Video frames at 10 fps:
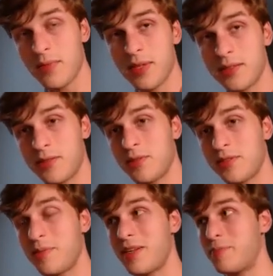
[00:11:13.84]
sort of
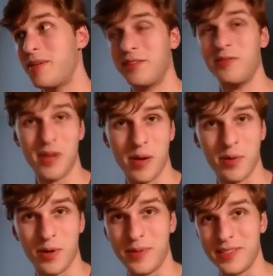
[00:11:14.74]
something that's been included on
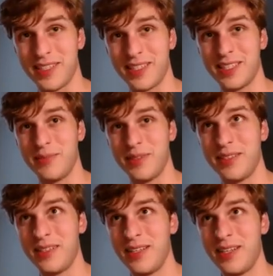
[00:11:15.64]
purpose, I guess,
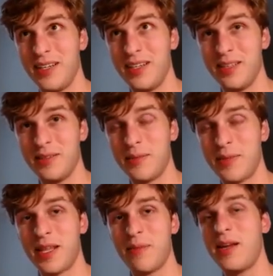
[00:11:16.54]
but uh,
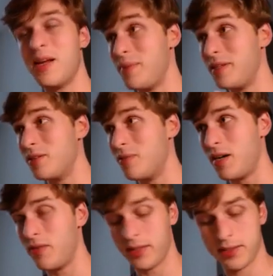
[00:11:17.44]
something that may not be so
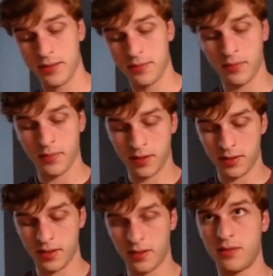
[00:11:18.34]
obvious.
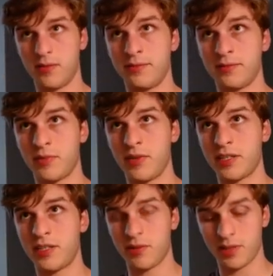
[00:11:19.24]
So if we
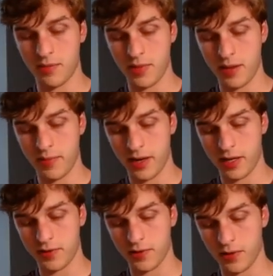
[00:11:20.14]
actually go to the man
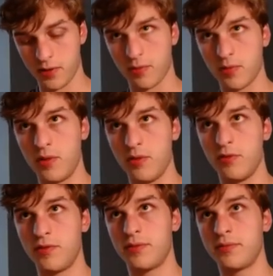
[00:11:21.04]
page for remove,
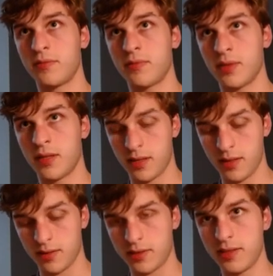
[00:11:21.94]

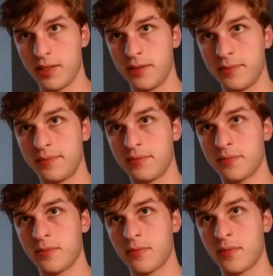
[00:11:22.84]
you'll see
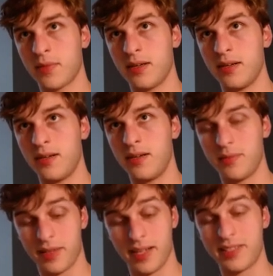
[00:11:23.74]

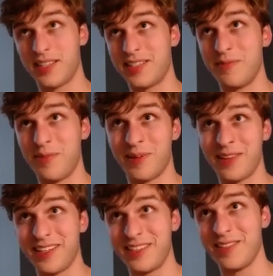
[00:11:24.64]
um, that, that's that's an important
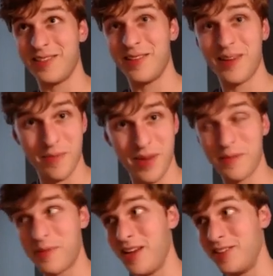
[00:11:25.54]
thing too.
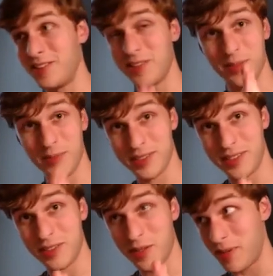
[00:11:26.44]
Man pages are your,
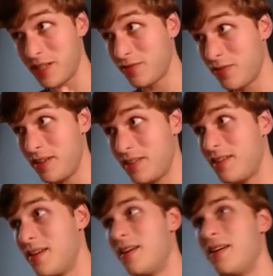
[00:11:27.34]
still your best friend.
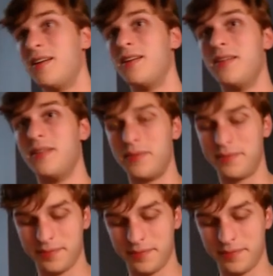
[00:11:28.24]
Um,